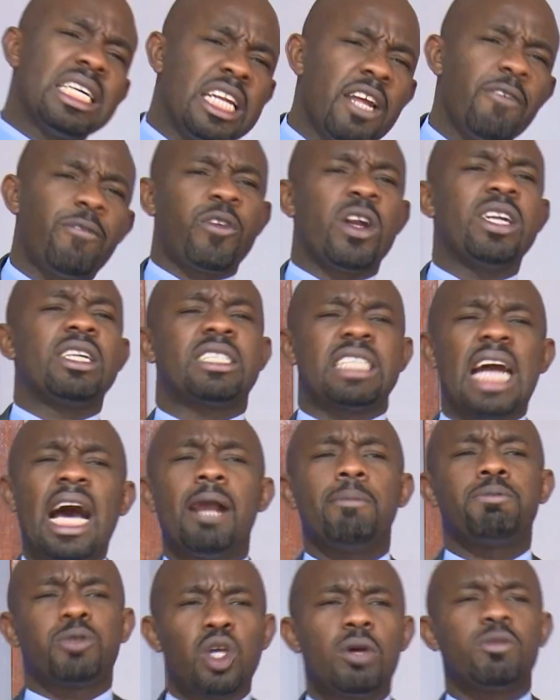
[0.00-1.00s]
different
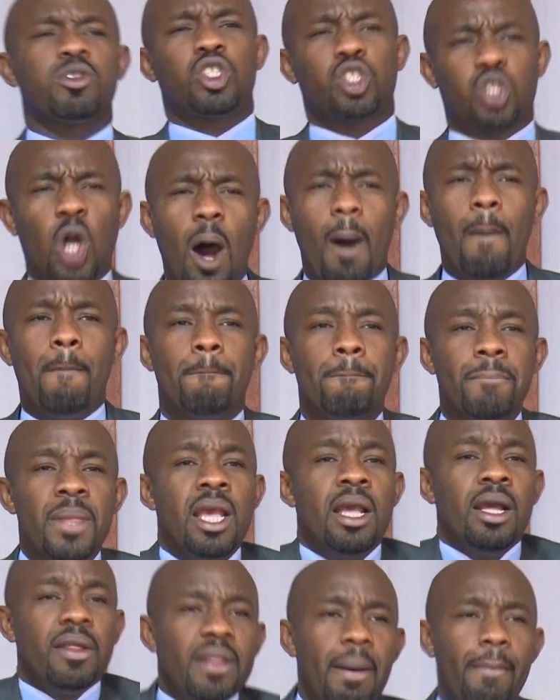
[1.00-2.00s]
types of storm.
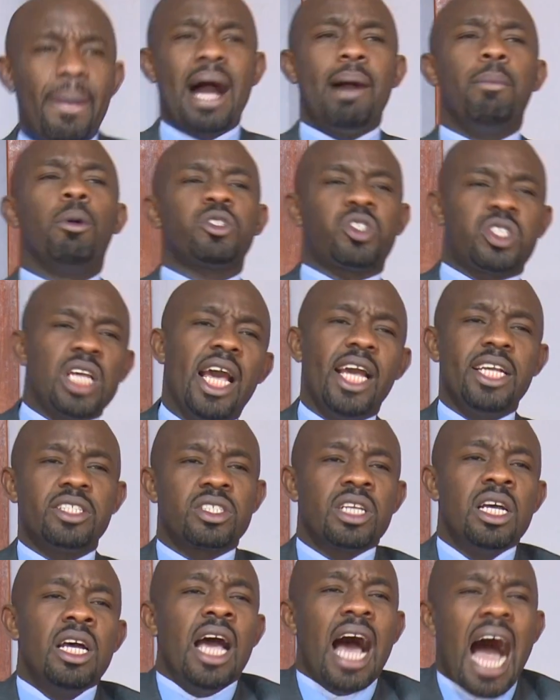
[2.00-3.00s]
The Bible
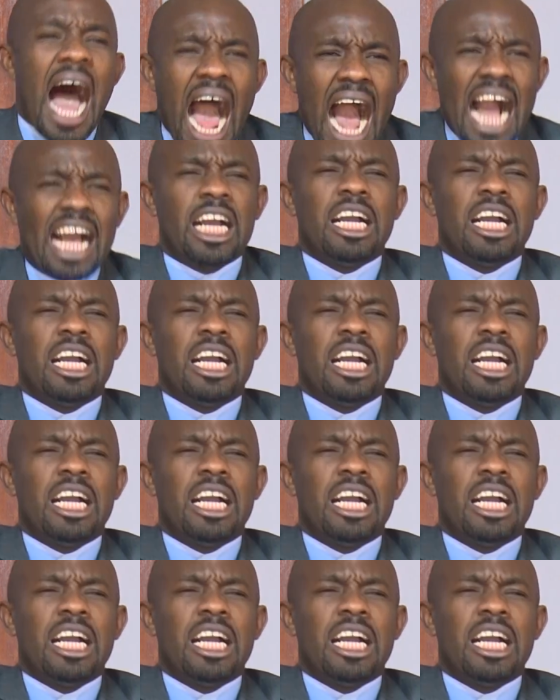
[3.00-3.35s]
says, a